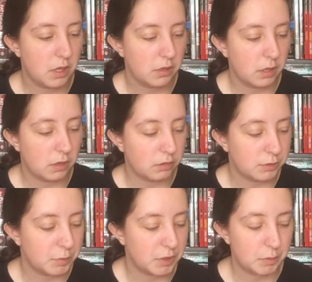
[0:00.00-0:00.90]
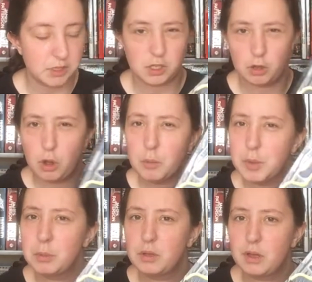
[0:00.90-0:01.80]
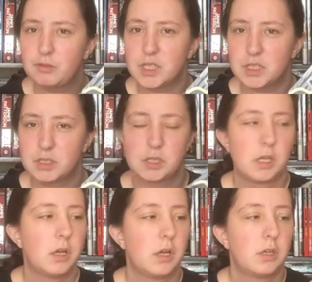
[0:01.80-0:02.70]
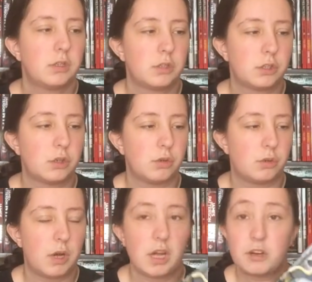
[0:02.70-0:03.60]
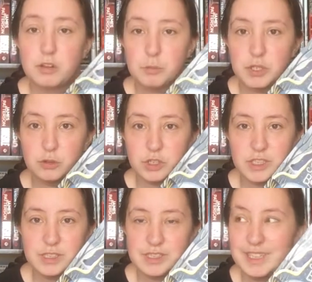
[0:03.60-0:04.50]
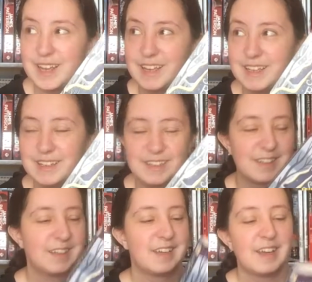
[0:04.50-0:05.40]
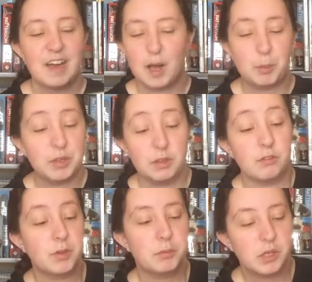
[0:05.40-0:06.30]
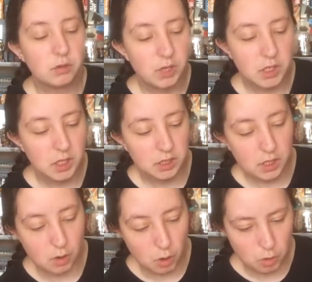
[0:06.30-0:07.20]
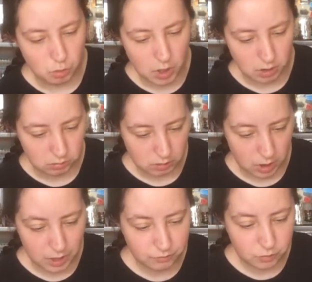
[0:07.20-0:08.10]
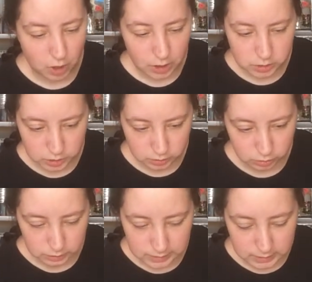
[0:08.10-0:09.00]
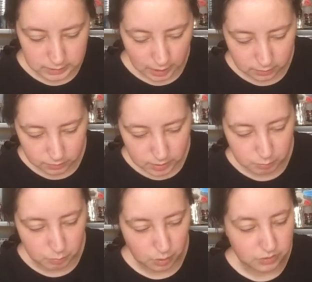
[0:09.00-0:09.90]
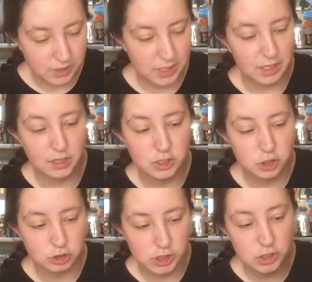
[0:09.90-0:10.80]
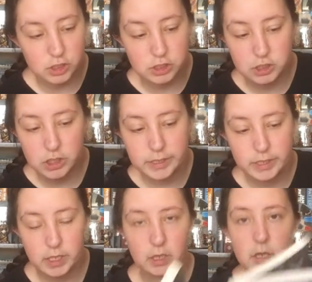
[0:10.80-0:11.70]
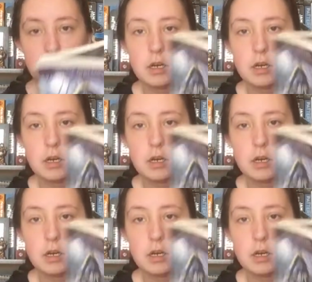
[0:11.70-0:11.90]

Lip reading: Girl Who Speaks Bear. So a lot of people love this. So another middle grade. Yay. I've been loving middle grade lately. Oh wow, I've not actually looked inside of it, but the illustrations in here.